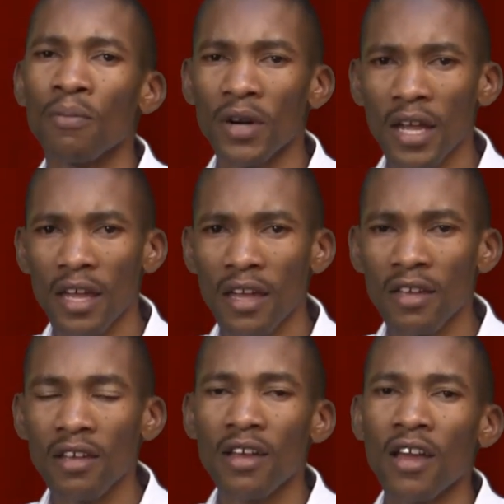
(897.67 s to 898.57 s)

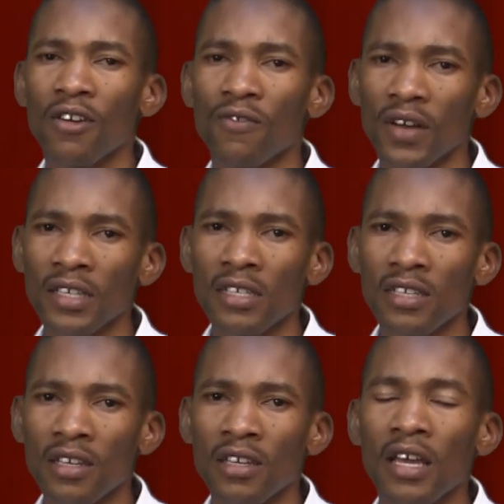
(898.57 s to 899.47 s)
praying and
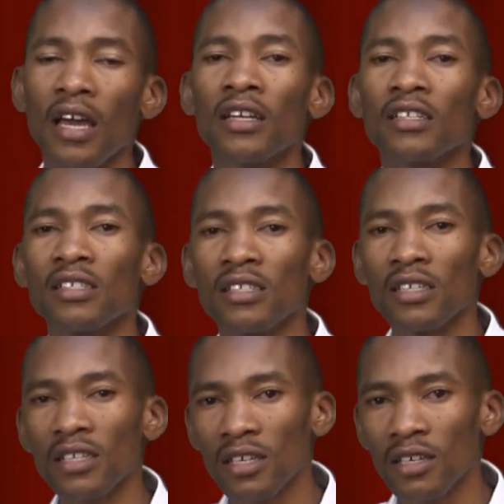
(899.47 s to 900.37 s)
fasting and
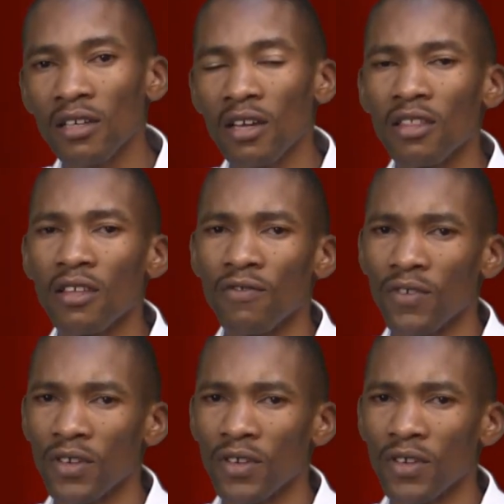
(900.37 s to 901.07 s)
seeking the